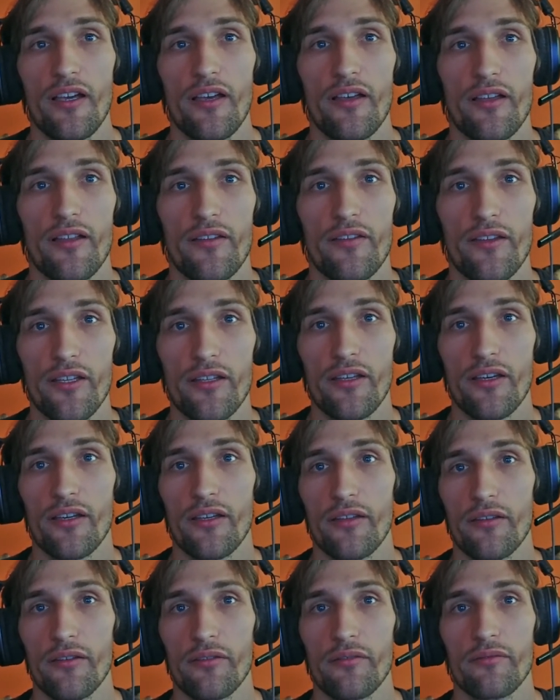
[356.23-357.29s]
Uh, then
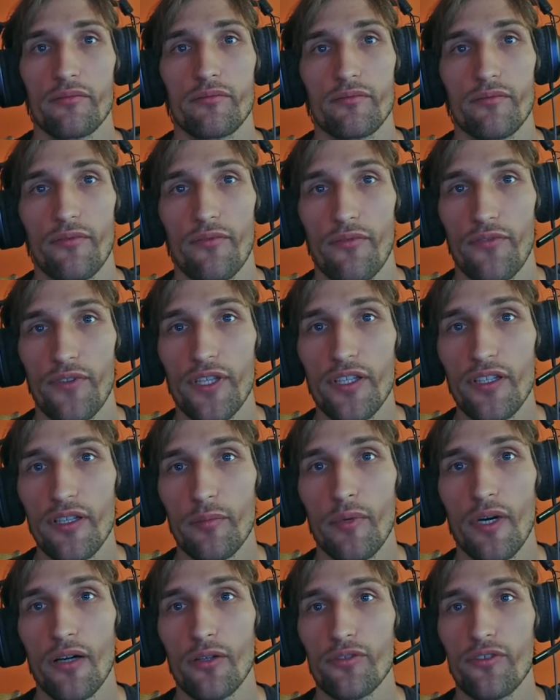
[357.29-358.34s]
I think
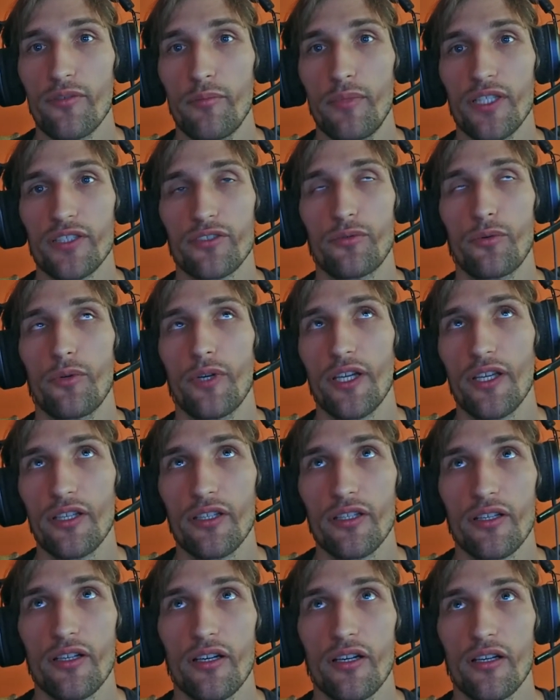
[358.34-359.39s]
about the best way
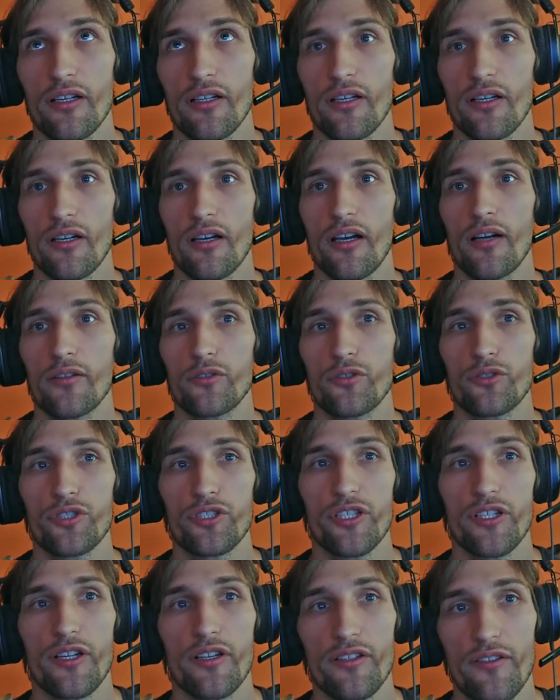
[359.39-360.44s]
uh, how to
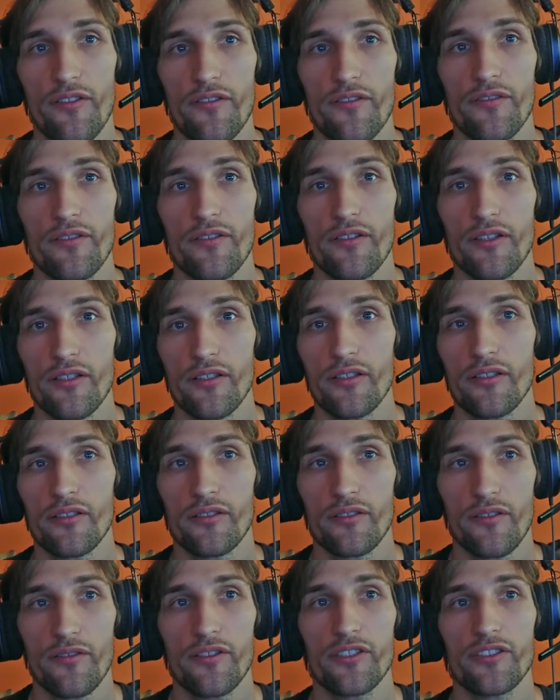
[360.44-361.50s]
share th uh,
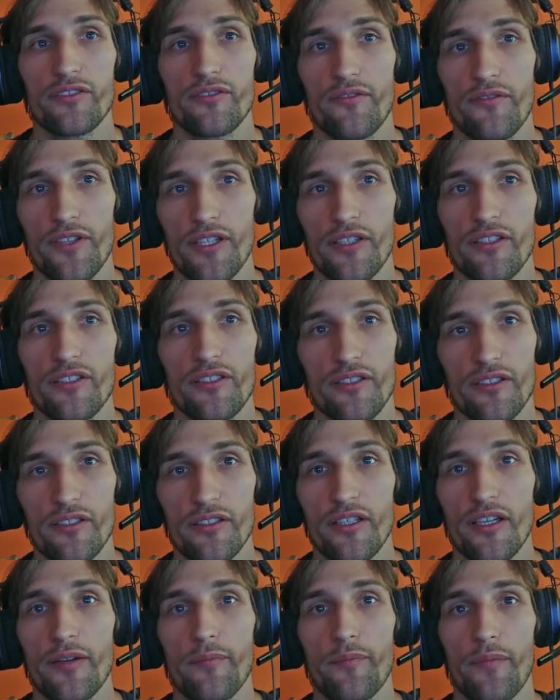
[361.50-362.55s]
this thing,
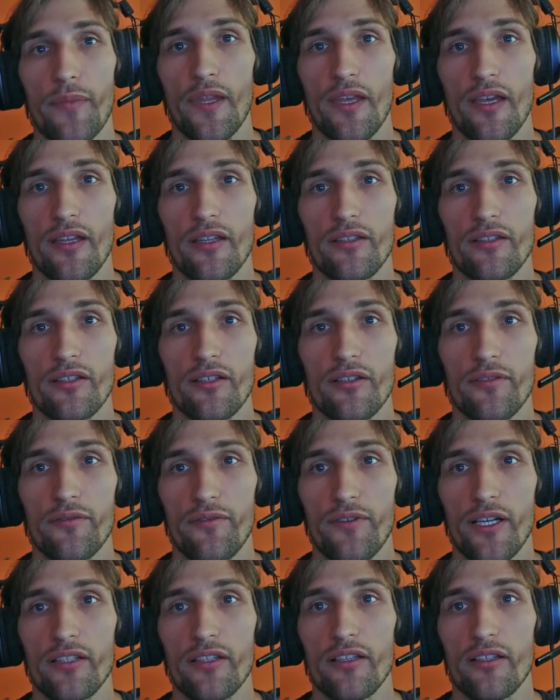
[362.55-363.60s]
yeah, and uh,
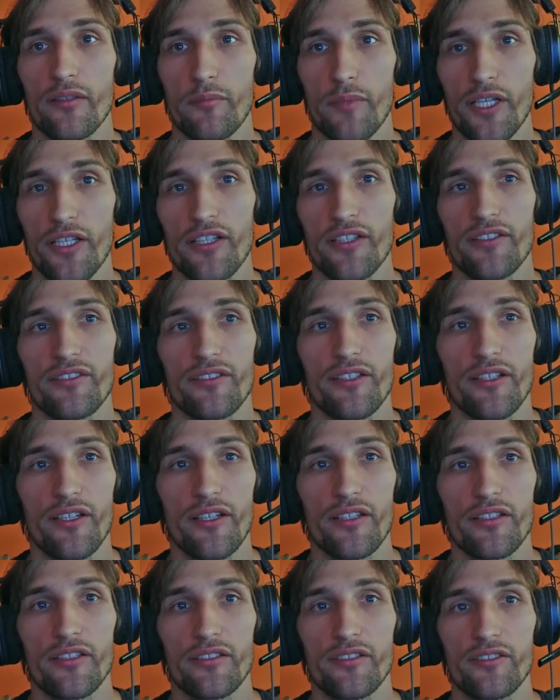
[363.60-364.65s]
finally make it,
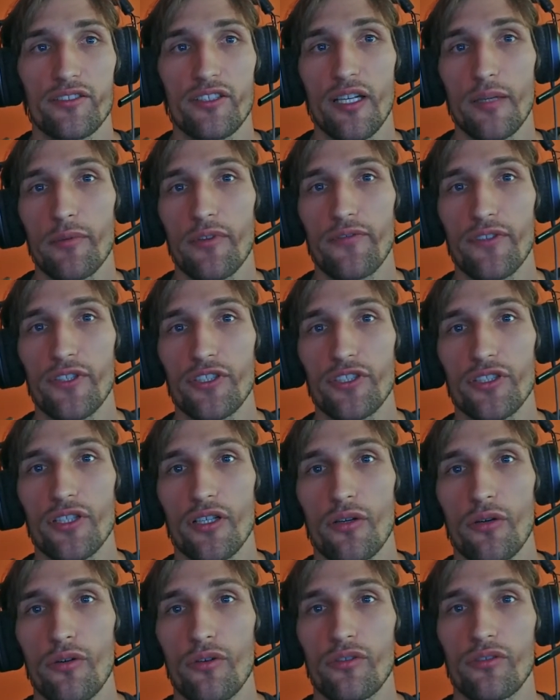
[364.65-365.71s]
yeah, describe the feature
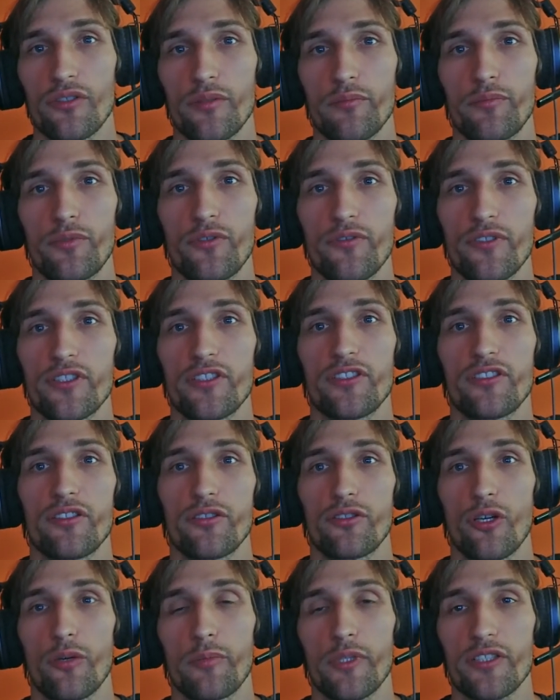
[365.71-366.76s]
or improve existing
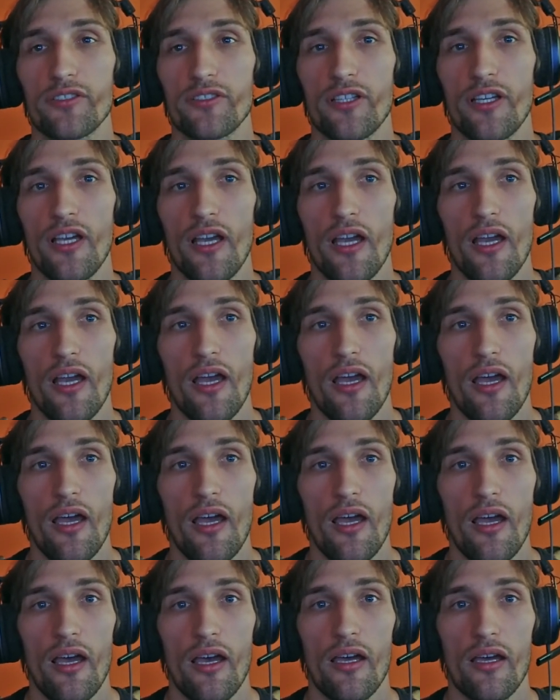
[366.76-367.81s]
topics.
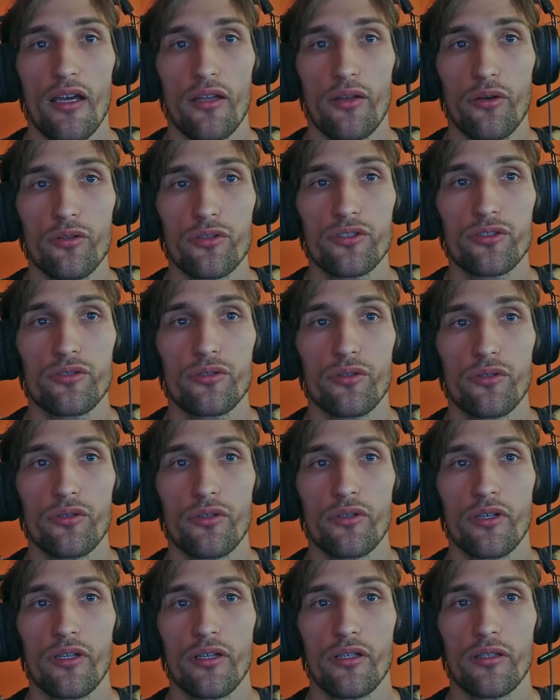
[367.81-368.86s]
And also,
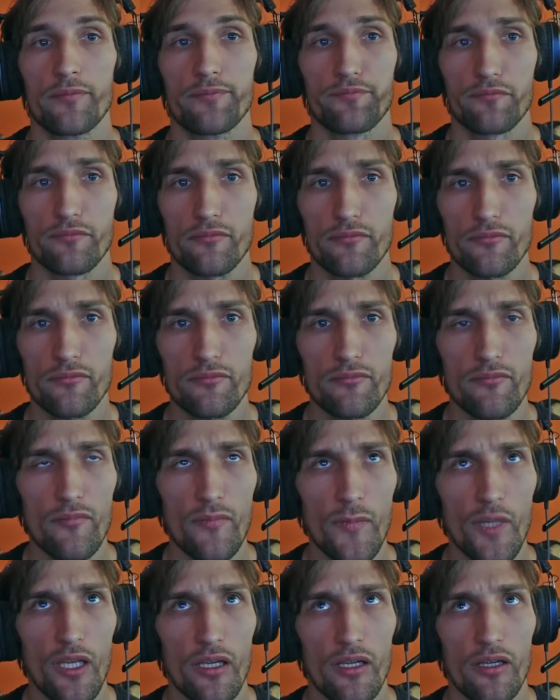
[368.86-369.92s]
um,
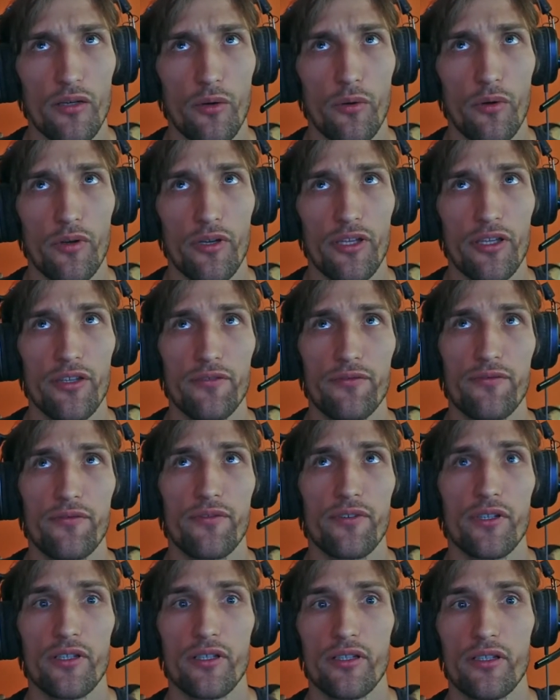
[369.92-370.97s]
oh, if
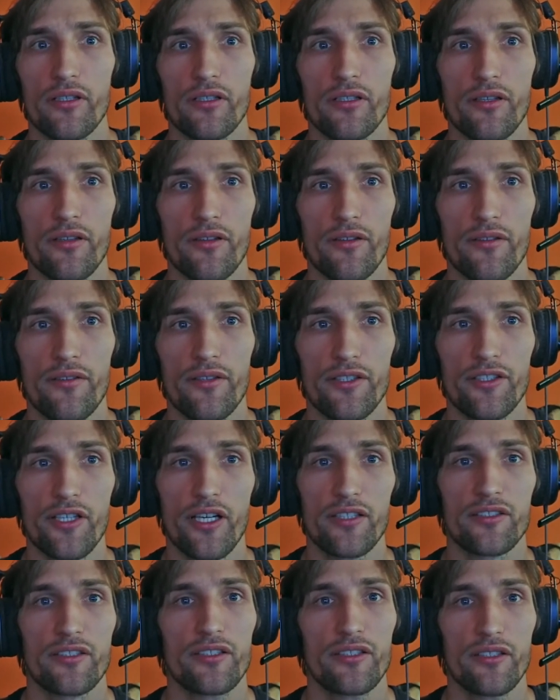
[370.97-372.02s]
uh, the
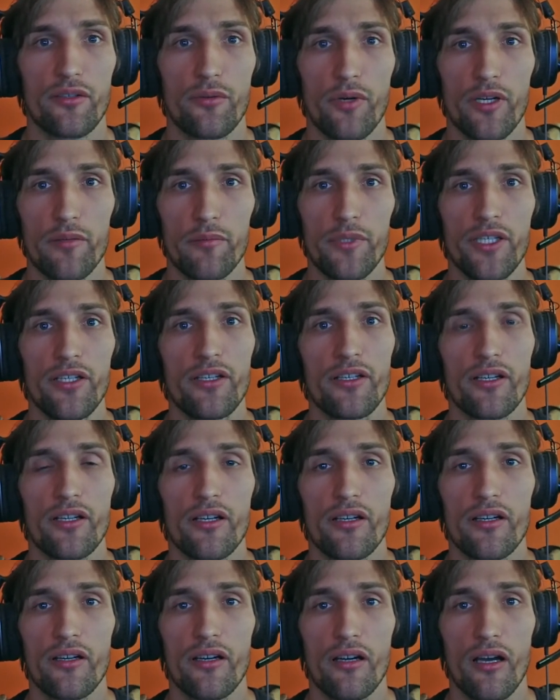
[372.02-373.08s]
task is quite big,
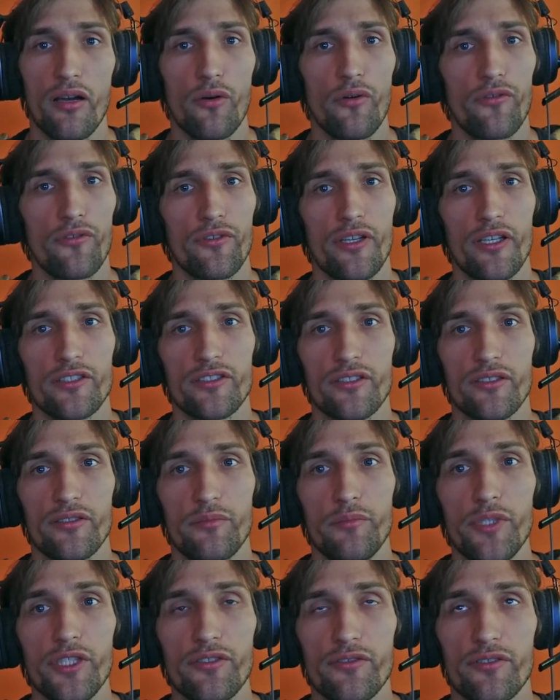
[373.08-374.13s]
uh, I often ask
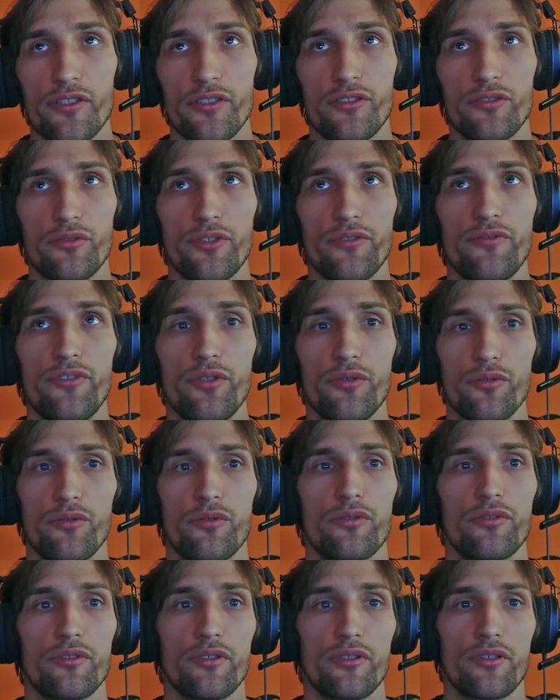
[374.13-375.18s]
Dmitry to review
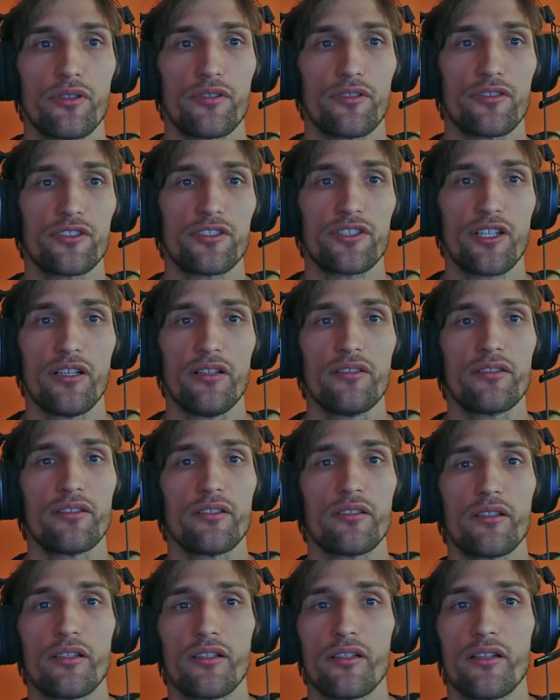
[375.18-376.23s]
uh, the result.
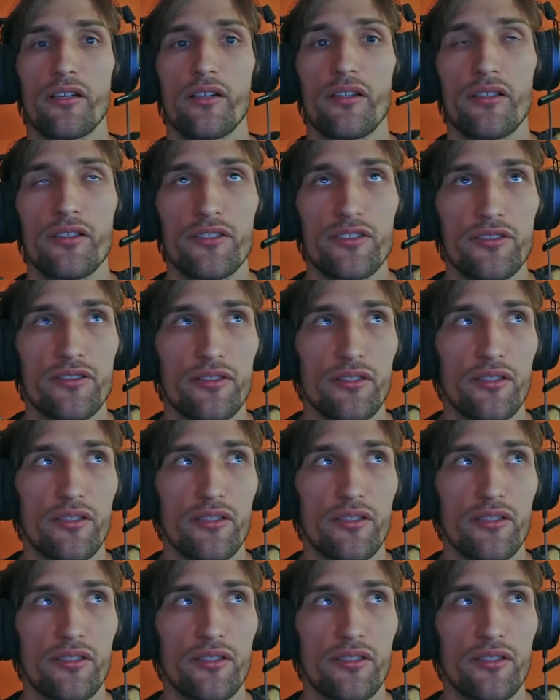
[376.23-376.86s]
it's